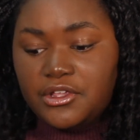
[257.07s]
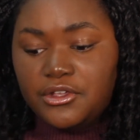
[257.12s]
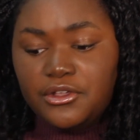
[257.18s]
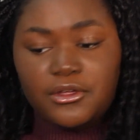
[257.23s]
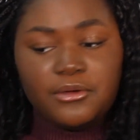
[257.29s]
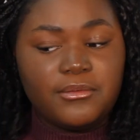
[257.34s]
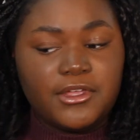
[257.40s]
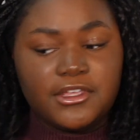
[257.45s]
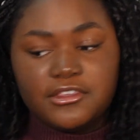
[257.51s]

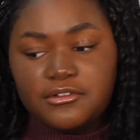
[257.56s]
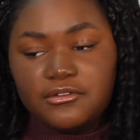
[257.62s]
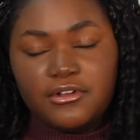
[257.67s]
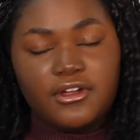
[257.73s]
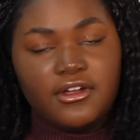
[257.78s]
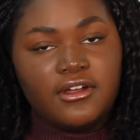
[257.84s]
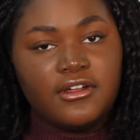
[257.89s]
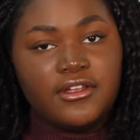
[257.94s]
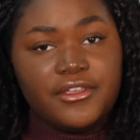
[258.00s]
don't make the
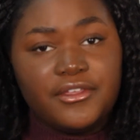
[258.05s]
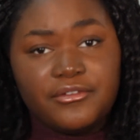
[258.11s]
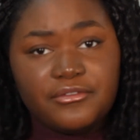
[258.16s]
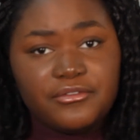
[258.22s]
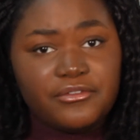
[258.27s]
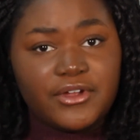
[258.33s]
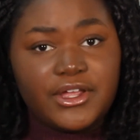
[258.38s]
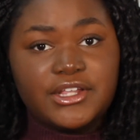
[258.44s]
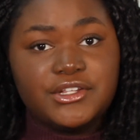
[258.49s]
wrong
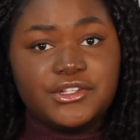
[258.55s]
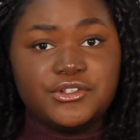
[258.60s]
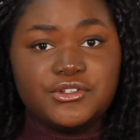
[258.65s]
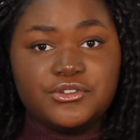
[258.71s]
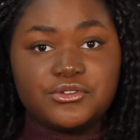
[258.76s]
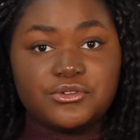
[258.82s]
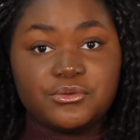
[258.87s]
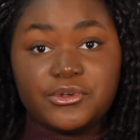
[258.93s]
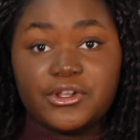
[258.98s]

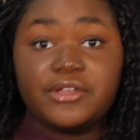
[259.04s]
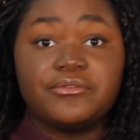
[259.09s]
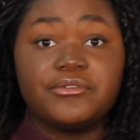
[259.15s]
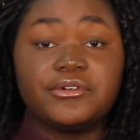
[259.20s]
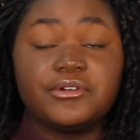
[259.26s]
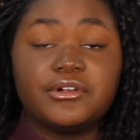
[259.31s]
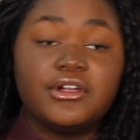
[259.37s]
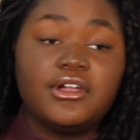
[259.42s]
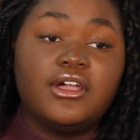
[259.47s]
friends, or
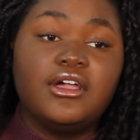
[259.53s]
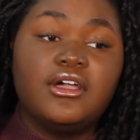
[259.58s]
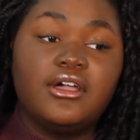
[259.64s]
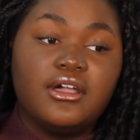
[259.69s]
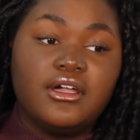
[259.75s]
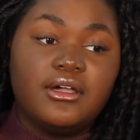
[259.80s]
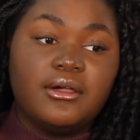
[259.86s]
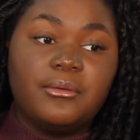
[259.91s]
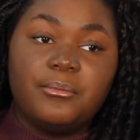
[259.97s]
whatever,
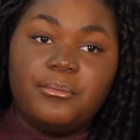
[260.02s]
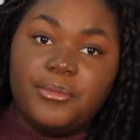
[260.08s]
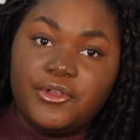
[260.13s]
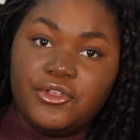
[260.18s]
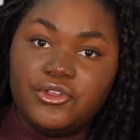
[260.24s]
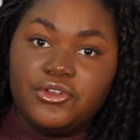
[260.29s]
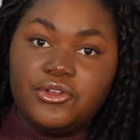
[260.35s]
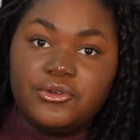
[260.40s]
but